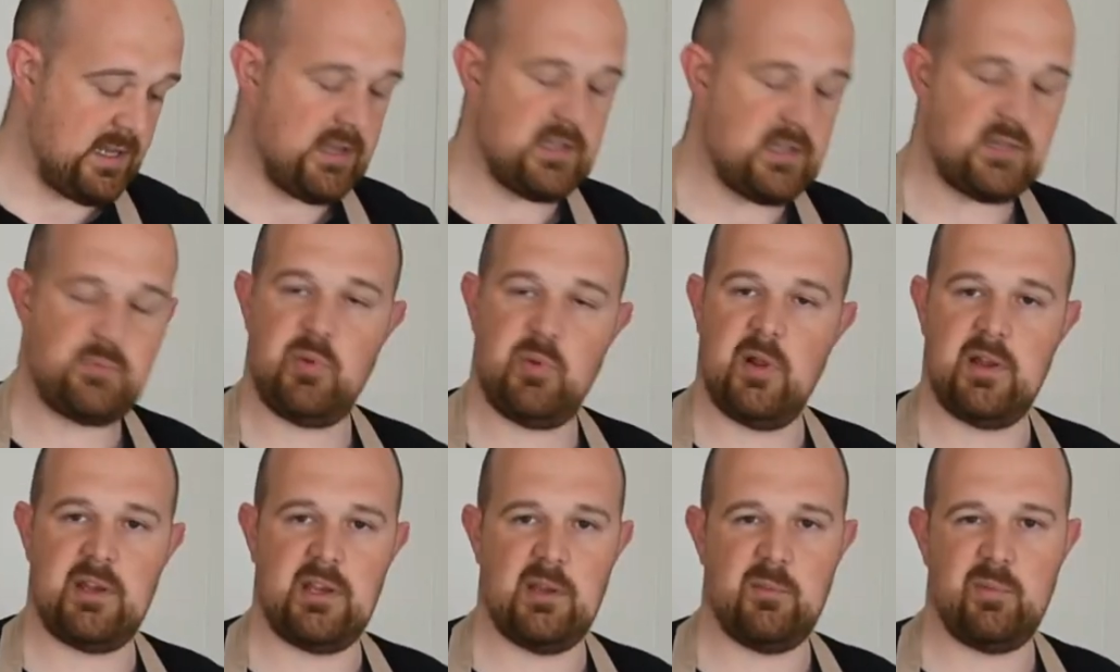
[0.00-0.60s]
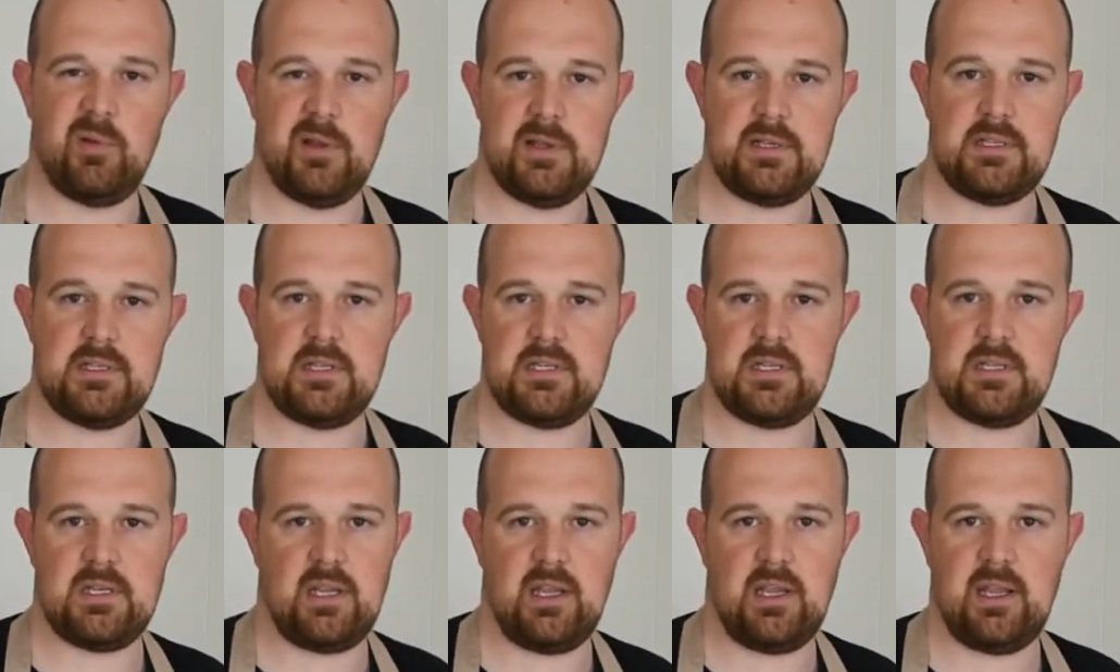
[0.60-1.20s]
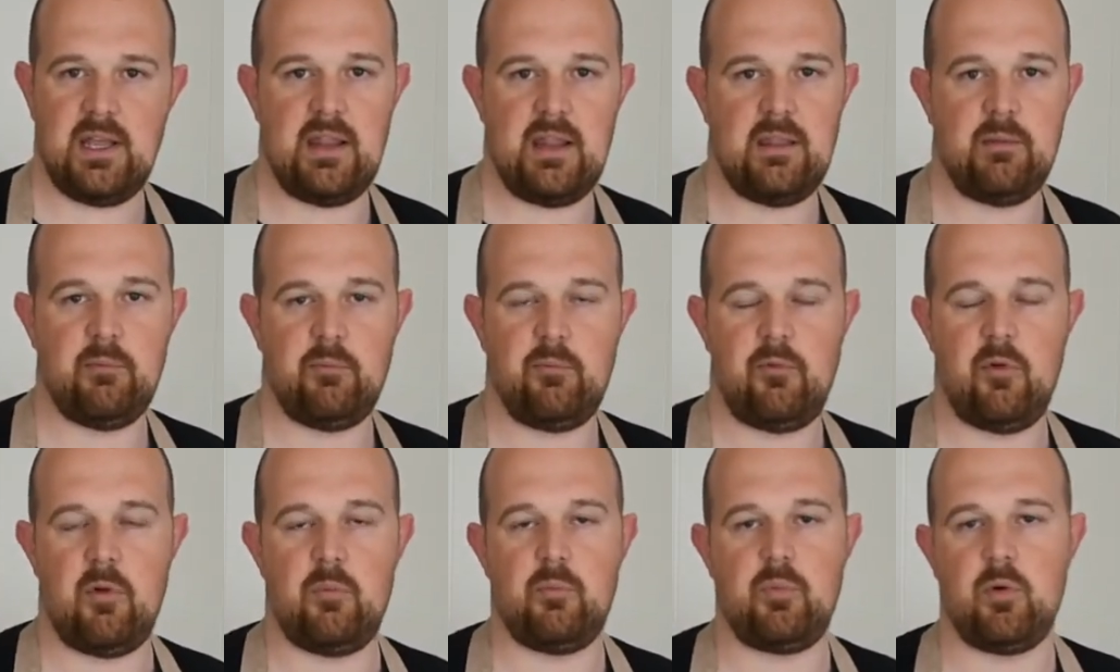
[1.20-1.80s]
There's plenty of places you can get them
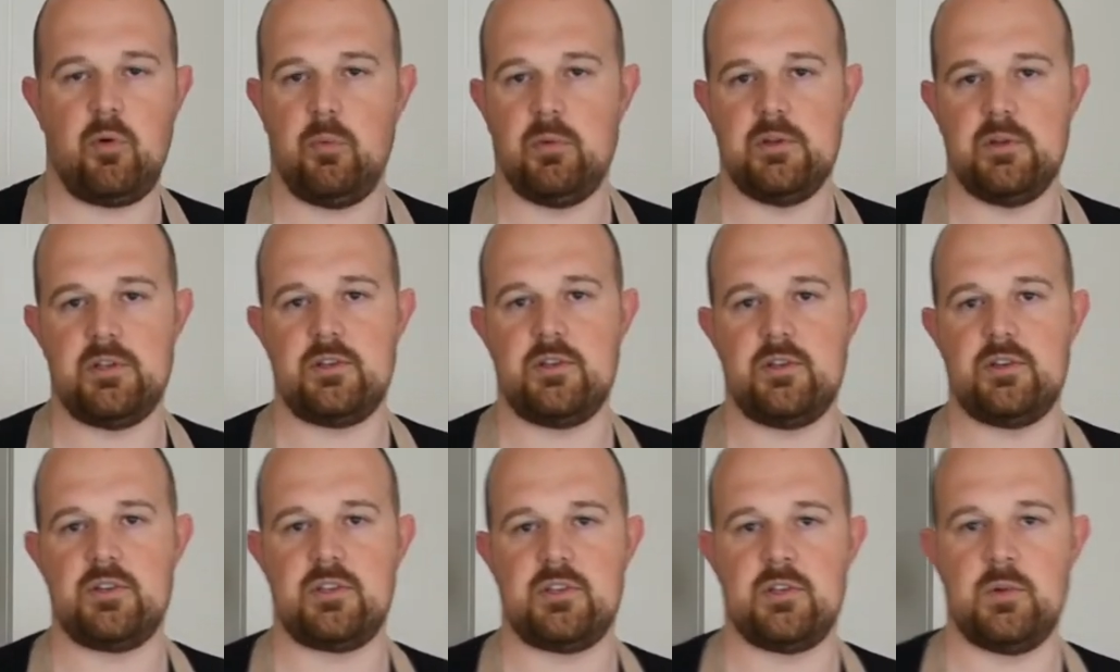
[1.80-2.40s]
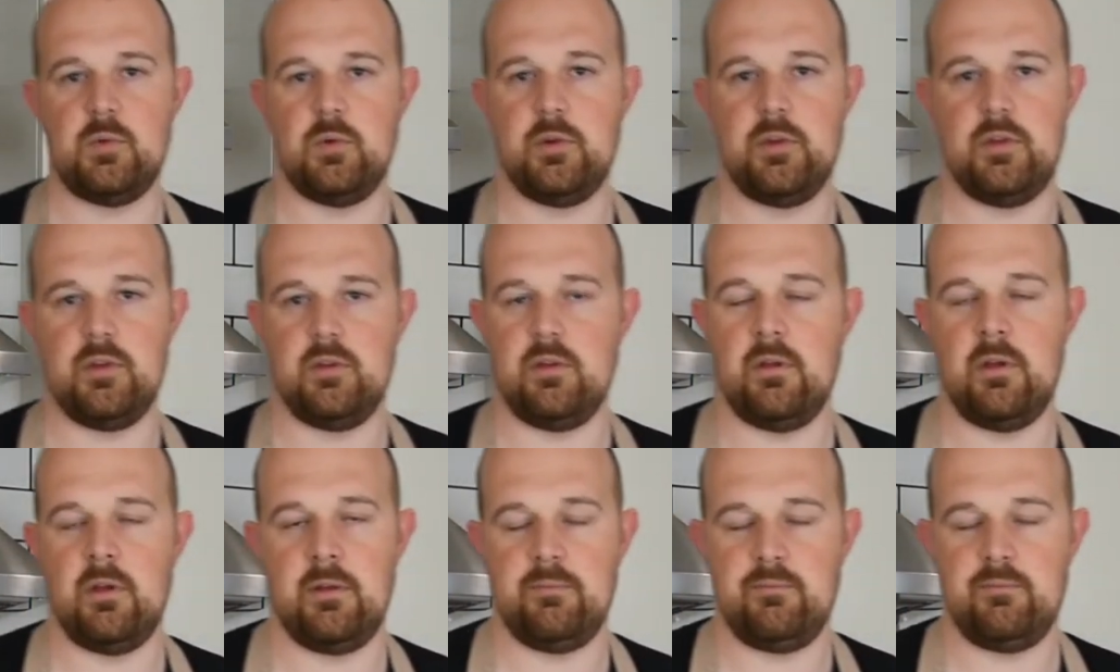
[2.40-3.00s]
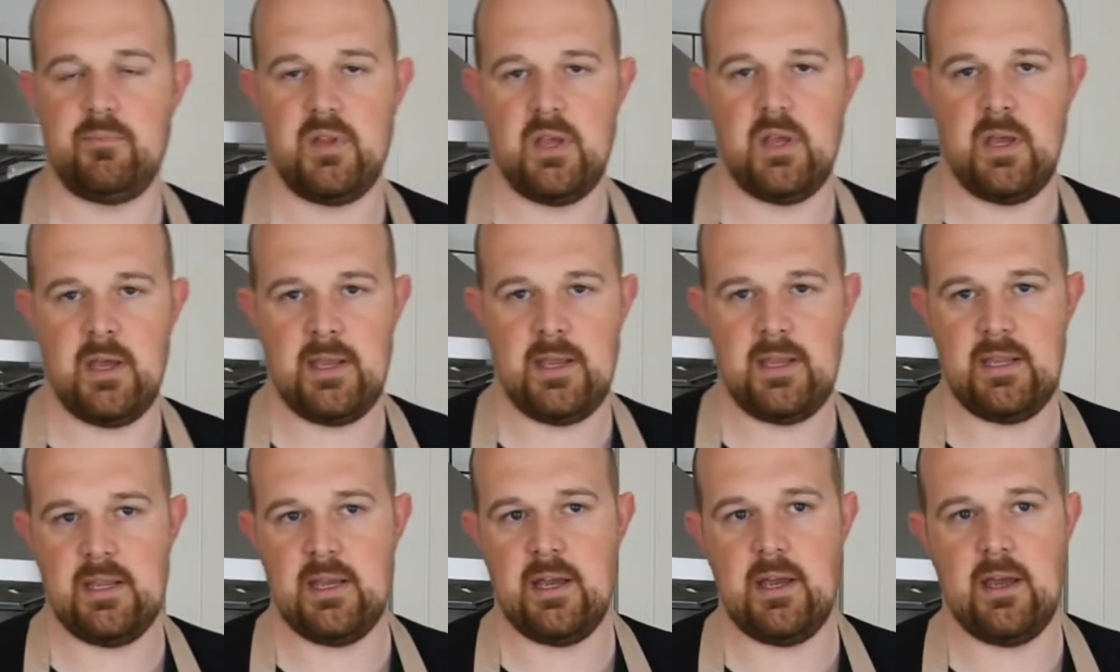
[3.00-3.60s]
from. Probably just do
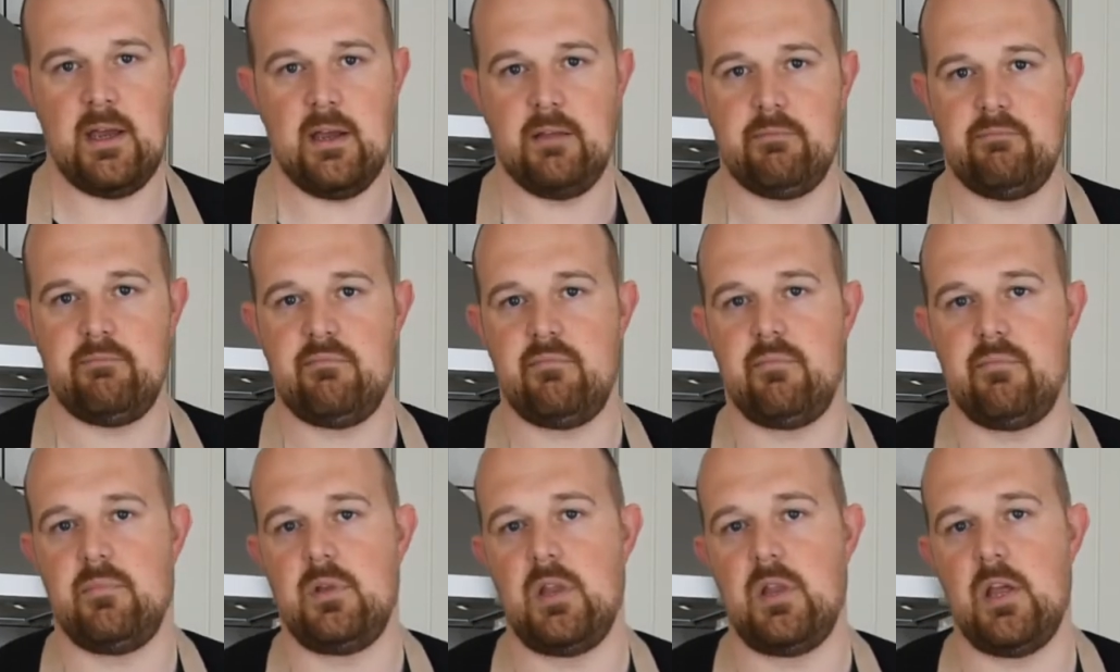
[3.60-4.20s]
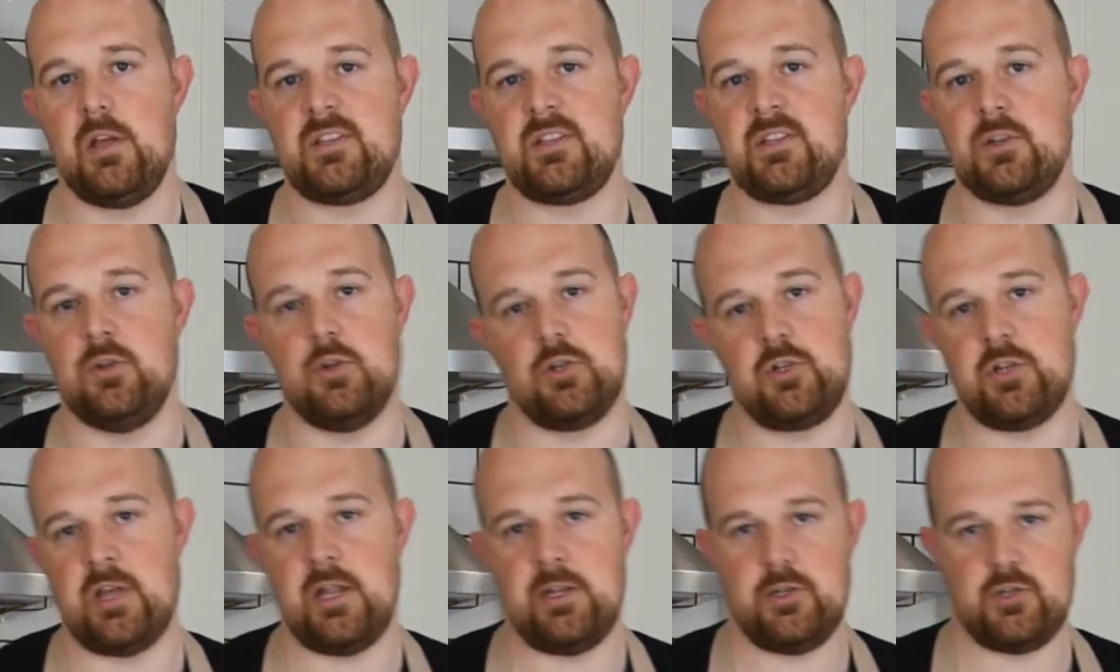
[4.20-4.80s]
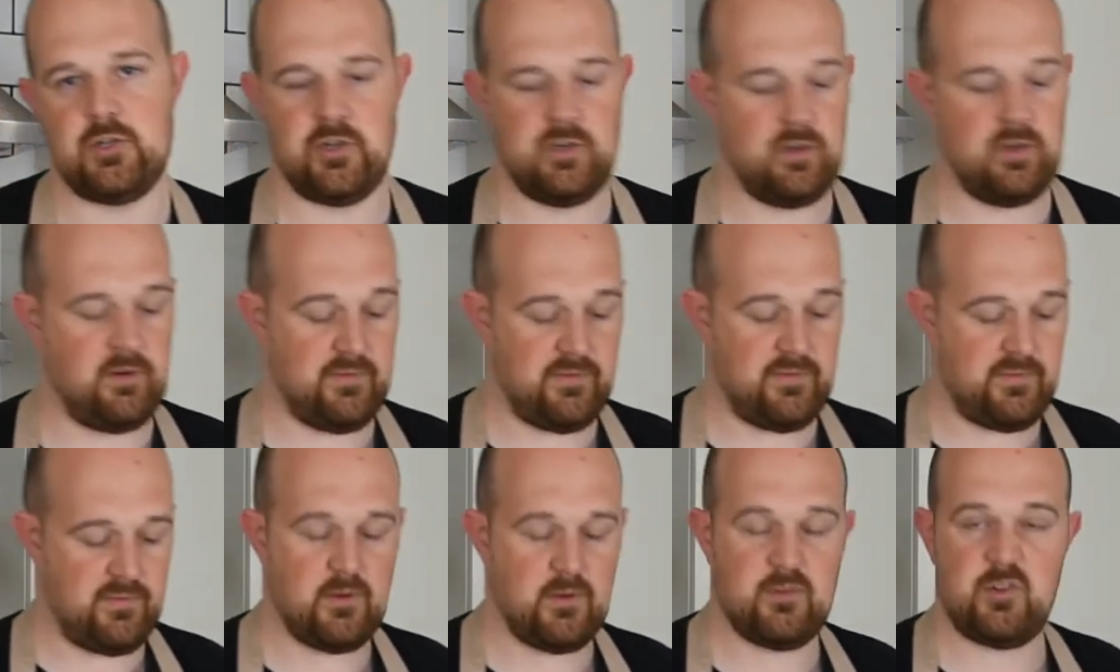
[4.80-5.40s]
a search engine of
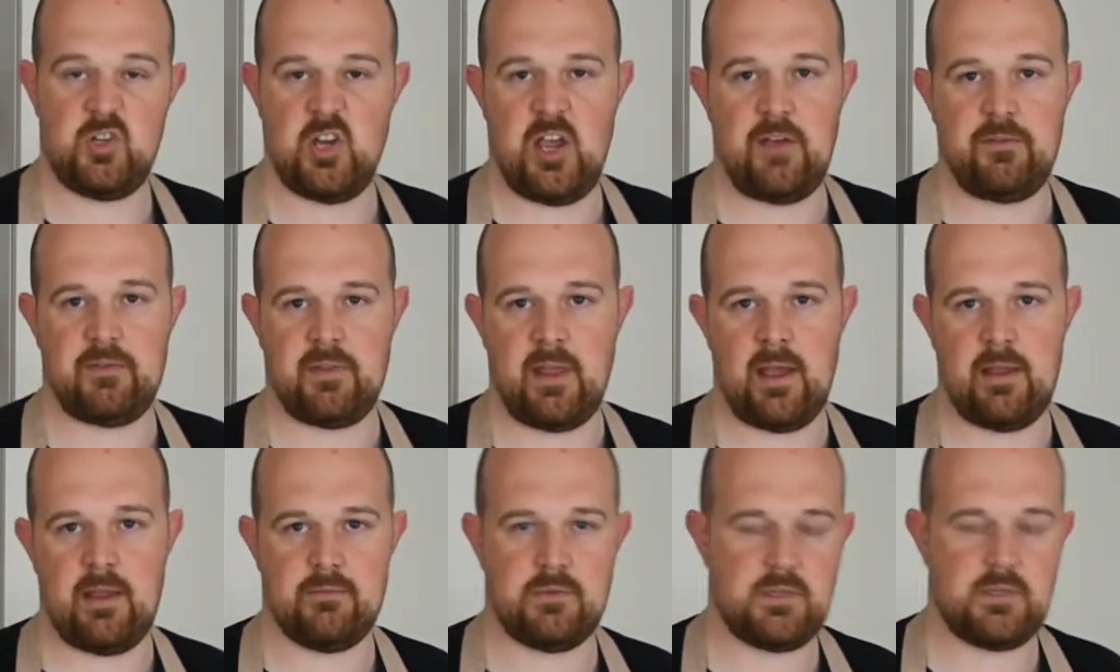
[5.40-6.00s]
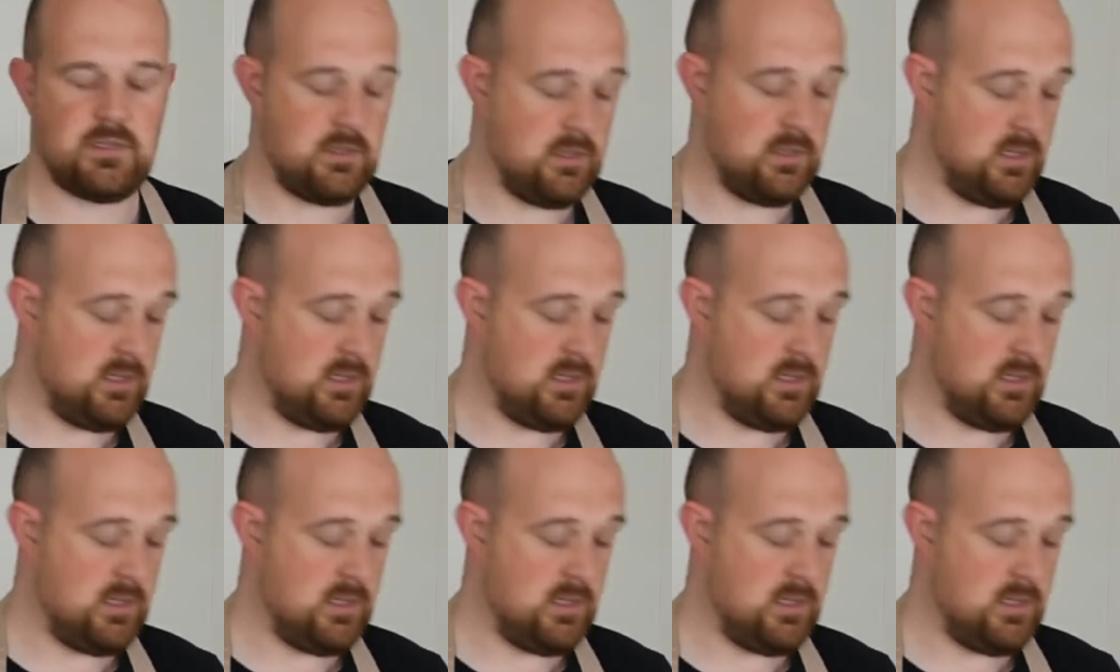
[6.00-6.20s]
chef knives.